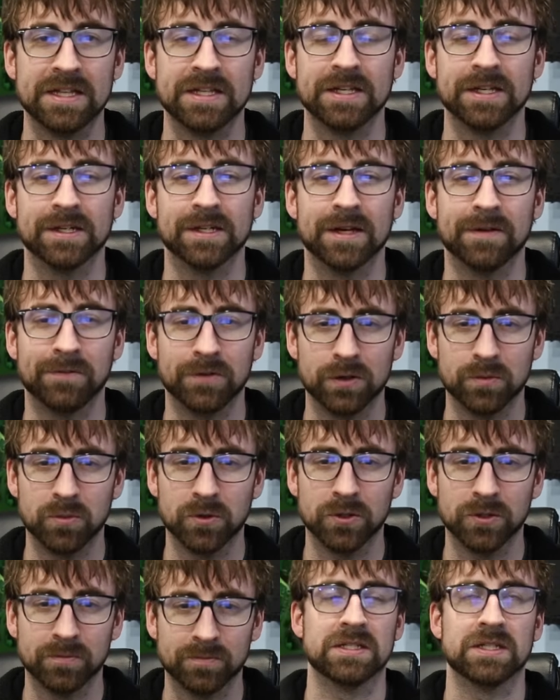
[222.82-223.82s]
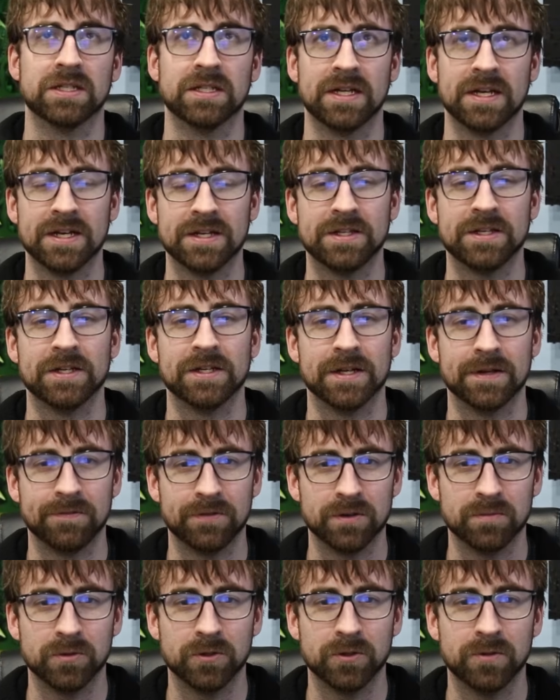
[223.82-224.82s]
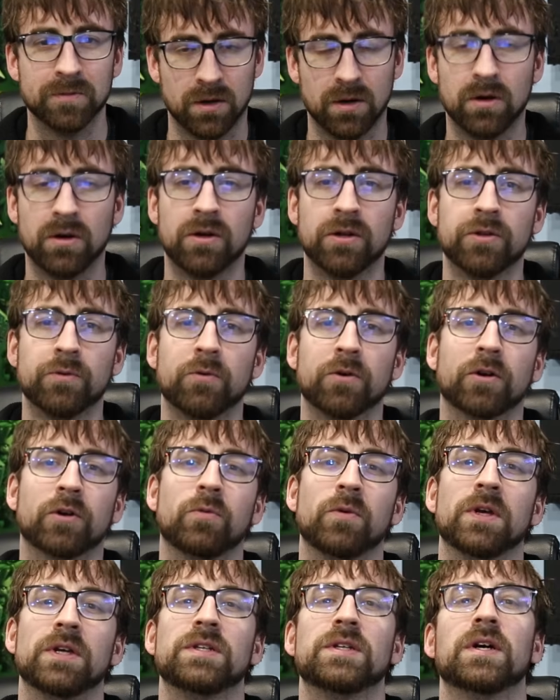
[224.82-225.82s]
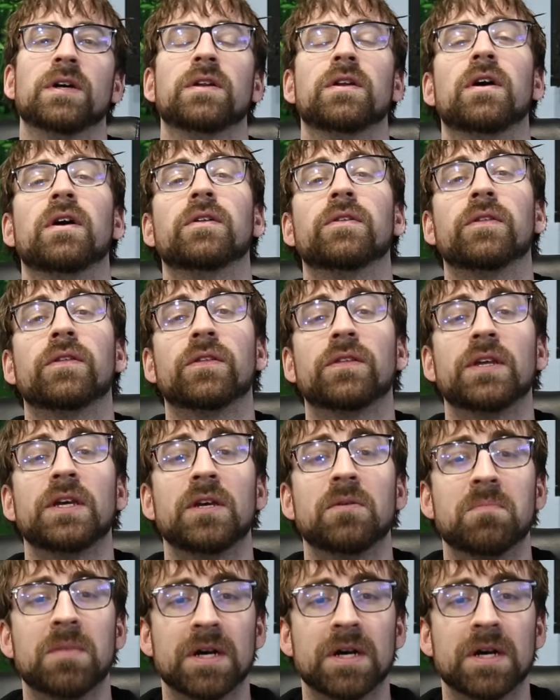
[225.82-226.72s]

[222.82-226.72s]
the inevitable. Delay the inevitable. All the work we had done on theme